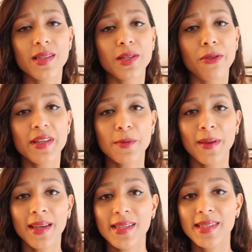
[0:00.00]
So this
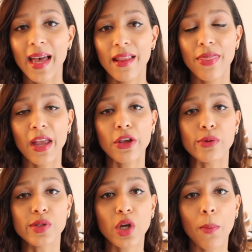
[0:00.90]
being said, thank
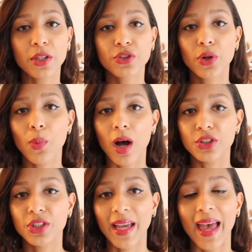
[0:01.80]
you so much for
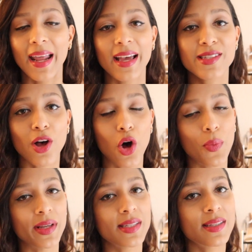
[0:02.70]
watching, and as
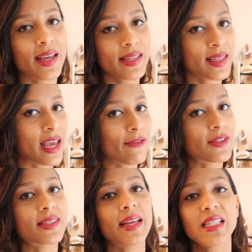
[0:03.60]
always, stay safe,
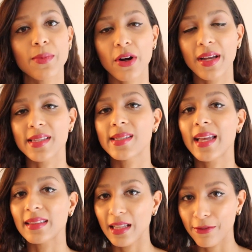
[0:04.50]
stay smart, and
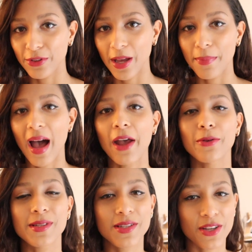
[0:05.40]
stay leveled up. I
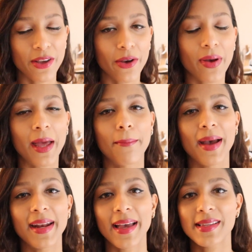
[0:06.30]
will see you in
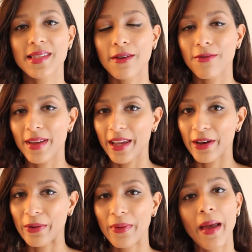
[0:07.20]
my next
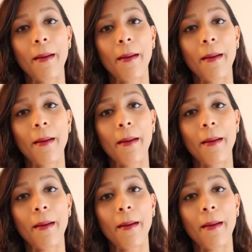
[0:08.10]
video.